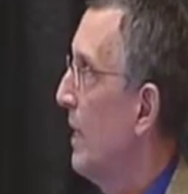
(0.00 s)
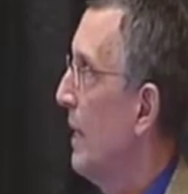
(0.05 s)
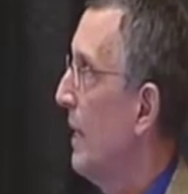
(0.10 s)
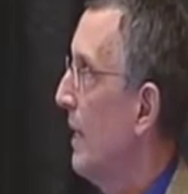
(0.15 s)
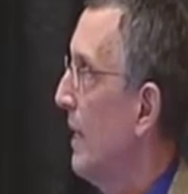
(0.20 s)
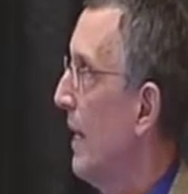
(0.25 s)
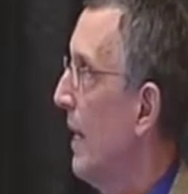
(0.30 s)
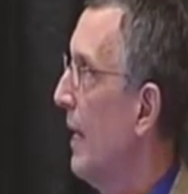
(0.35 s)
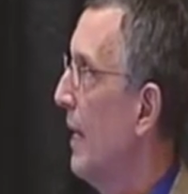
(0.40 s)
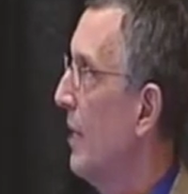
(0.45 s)

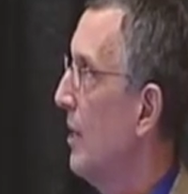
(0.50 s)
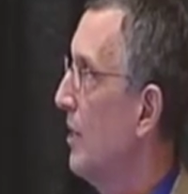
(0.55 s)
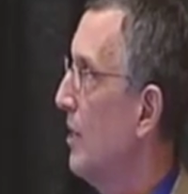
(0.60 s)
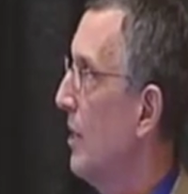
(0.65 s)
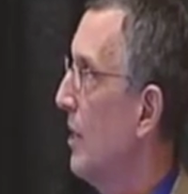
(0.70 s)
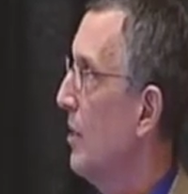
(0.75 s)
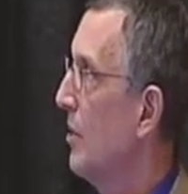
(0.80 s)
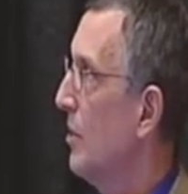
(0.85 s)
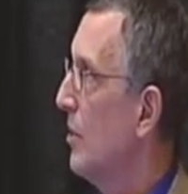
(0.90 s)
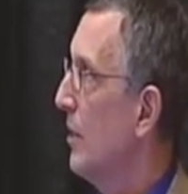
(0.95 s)
again,
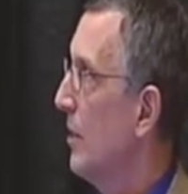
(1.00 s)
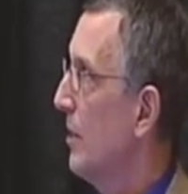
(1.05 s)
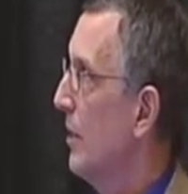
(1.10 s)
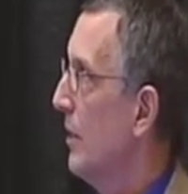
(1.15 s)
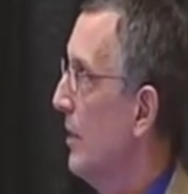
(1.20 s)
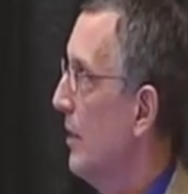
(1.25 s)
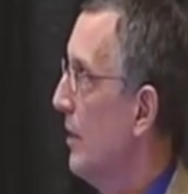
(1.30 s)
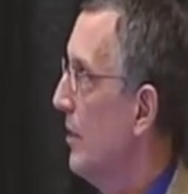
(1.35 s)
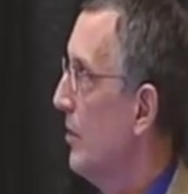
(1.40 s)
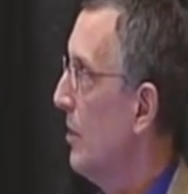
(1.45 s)

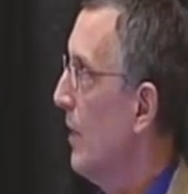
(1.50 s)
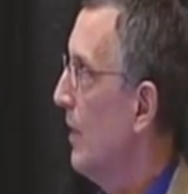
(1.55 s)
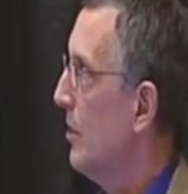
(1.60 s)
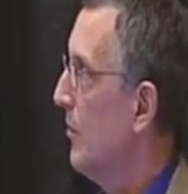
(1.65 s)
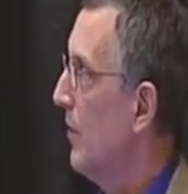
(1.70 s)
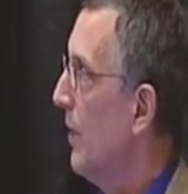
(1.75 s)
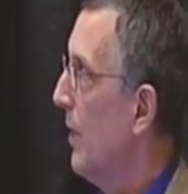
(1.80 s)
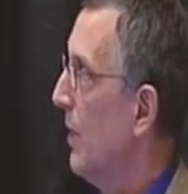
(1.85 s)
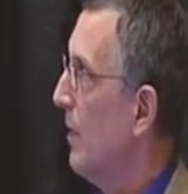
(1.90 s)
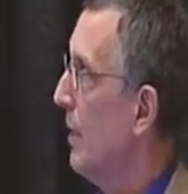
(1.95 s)
this
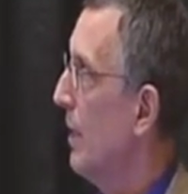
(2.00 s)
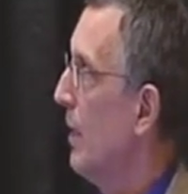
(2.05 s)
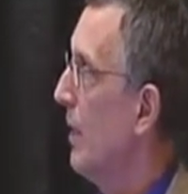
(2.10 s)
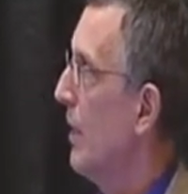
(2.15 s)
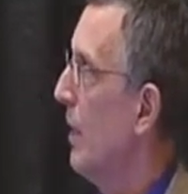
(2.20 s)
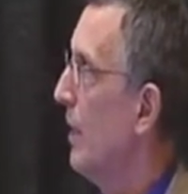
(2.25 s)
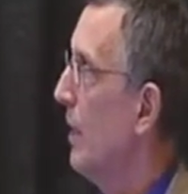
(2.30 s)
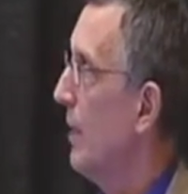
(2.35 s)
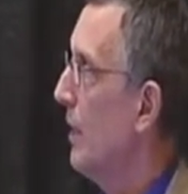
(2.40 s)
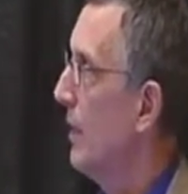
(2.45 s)
gets
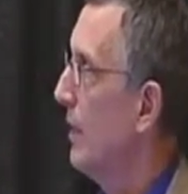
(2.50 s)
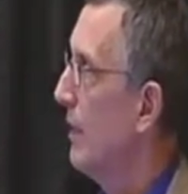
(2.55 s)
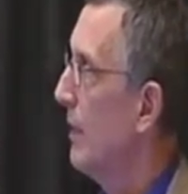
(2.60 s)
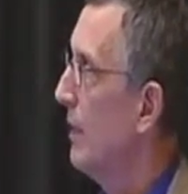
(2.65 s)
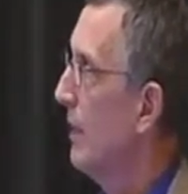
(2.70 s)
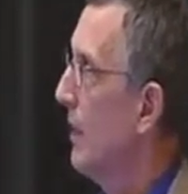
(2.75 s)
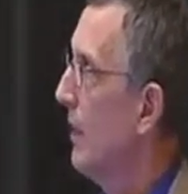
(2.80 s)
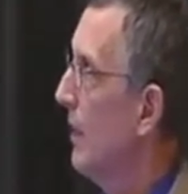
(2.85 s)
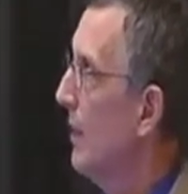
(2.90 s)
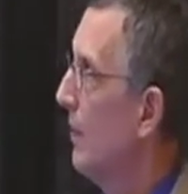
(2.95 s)
fairly a
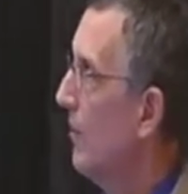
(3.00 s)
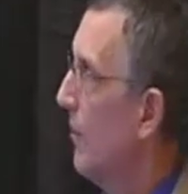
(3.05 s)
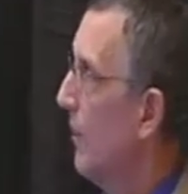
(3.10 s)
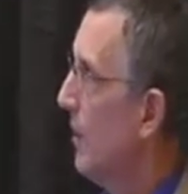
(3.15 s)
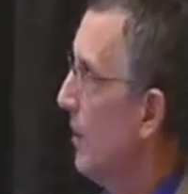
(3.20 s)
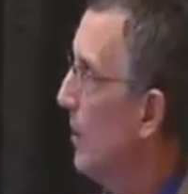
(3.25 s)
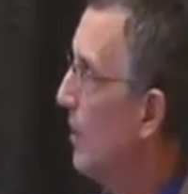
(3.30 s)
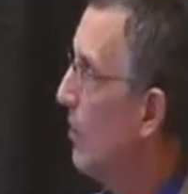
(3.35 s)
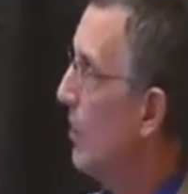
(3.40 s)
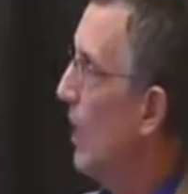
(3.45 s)

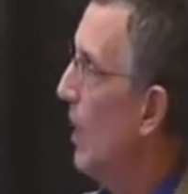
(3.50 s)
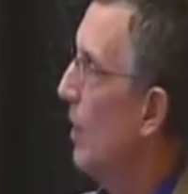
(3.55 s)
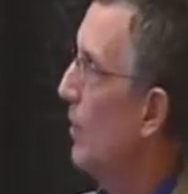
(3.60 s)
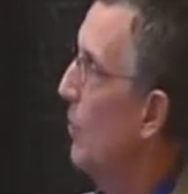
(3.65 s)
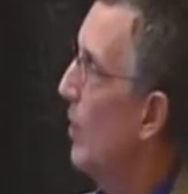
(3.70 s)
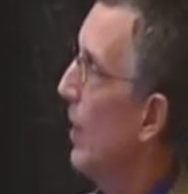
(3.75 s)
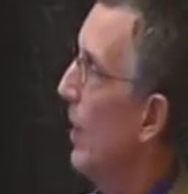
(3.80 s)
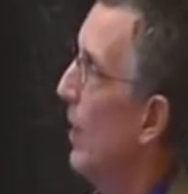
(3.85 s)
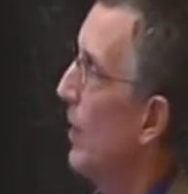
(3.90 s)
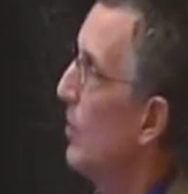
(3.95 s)
little
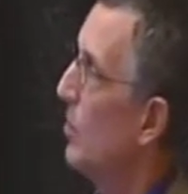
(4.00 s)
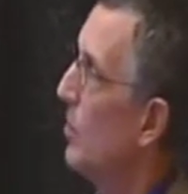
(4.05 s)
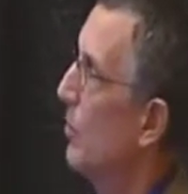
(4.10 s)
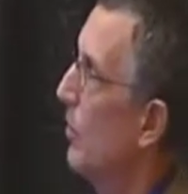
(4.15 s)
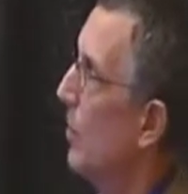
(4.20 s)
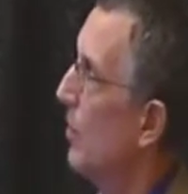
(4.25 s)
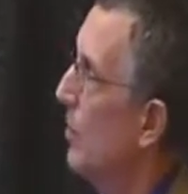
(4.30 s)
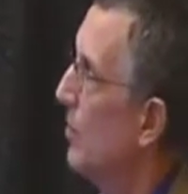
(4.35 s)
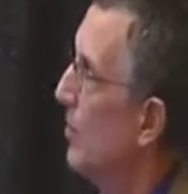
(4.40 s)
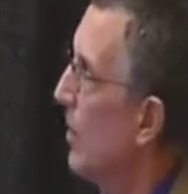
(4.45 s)
complex,
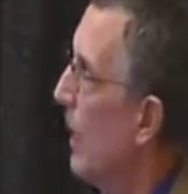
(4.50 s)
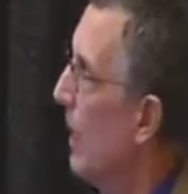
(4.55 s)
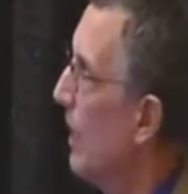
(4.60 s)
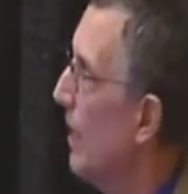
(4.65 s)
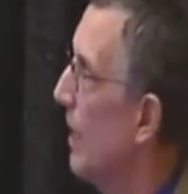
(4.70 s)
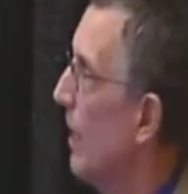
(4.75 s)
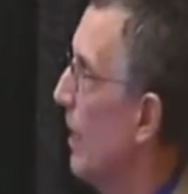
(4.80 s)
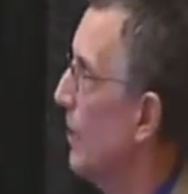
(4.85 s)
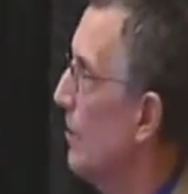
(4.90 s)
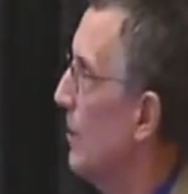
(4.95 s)
but the
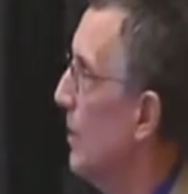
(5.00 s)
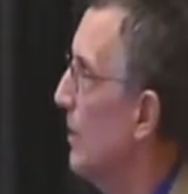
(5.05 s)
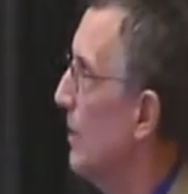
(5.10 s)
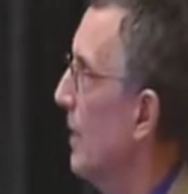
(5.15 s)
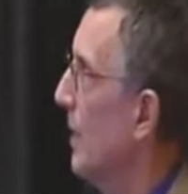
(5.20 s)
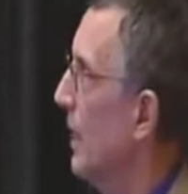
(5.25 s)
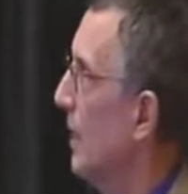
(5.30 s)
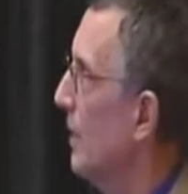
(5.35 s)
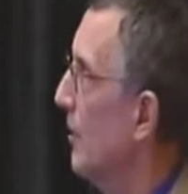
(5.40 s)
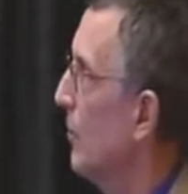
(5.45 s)
channel
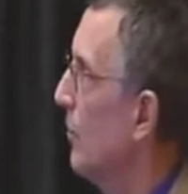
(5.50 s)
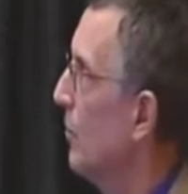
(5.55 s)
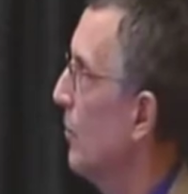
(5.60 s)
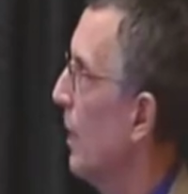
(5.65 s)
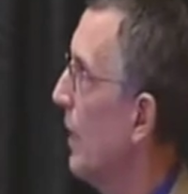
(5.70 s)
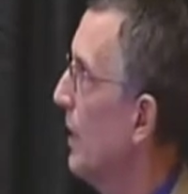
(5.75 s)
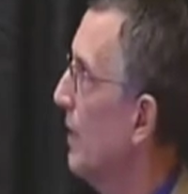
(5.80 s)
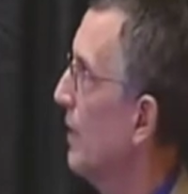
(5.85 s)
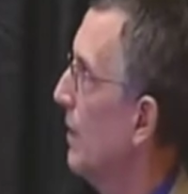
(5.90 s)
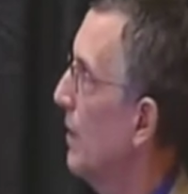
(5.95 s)
object and the
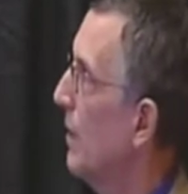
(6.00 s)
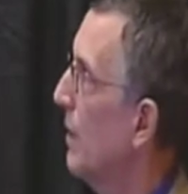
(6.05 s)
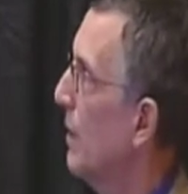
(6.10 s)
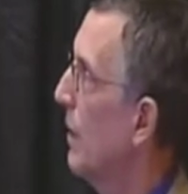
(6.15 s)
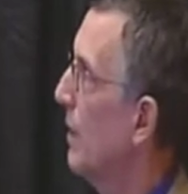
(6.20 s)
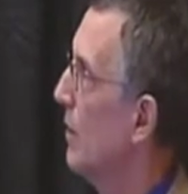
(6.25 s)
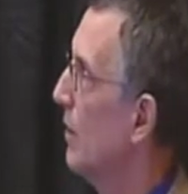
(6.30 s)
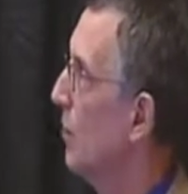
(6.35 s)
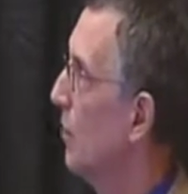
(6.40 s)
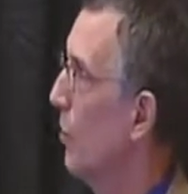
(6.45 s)
right
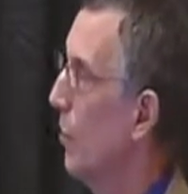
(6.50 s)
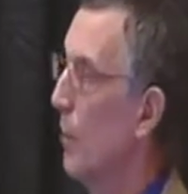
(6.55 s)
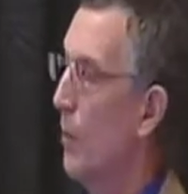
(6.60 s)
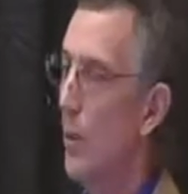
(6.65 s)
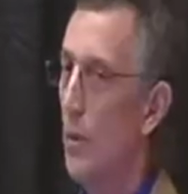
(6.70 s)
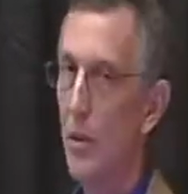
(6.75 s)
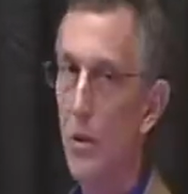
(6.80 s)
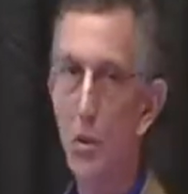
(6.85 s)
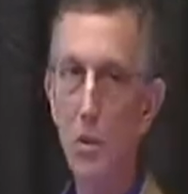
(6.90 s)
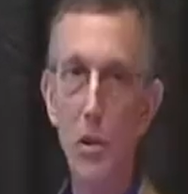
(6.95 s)
group
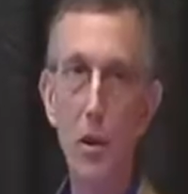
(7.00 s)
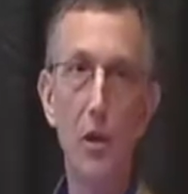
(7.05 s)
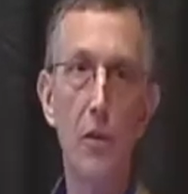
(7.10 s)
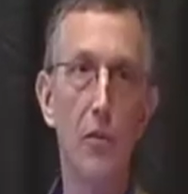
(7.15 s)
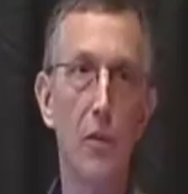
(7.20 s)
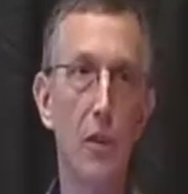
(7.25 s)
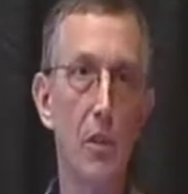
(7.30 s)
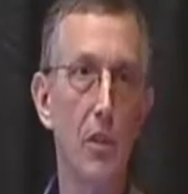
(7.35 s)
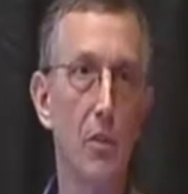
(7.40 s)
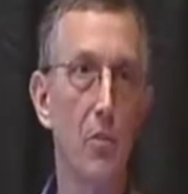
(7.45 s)

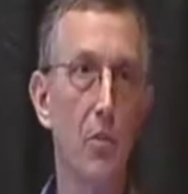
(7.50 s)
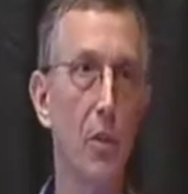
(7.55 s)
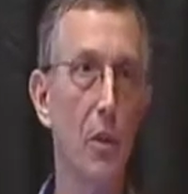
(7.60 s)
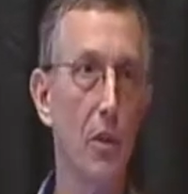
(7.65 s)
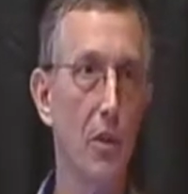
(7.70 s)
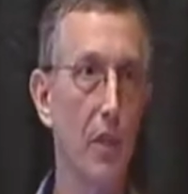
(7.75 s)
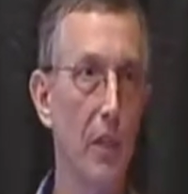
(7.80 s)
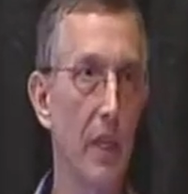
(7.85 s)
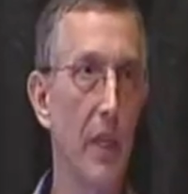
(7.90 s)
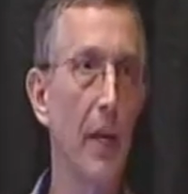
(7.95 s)
service
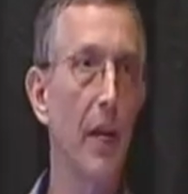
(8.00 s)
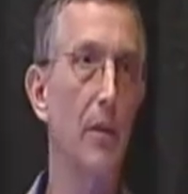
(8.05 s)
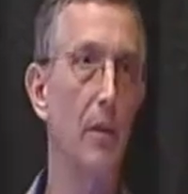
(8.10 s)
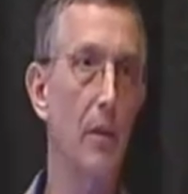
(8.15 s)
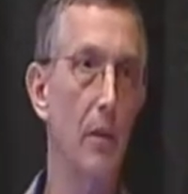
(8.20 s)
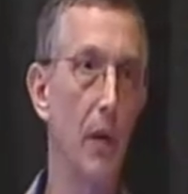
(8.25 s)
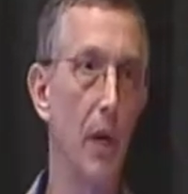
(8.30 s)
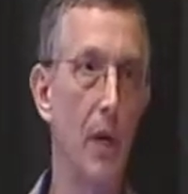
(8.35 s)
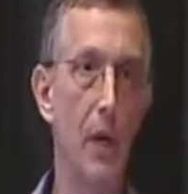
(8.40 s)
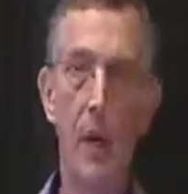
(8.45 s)
work
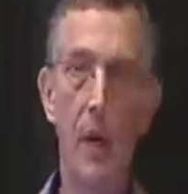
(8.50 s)
together.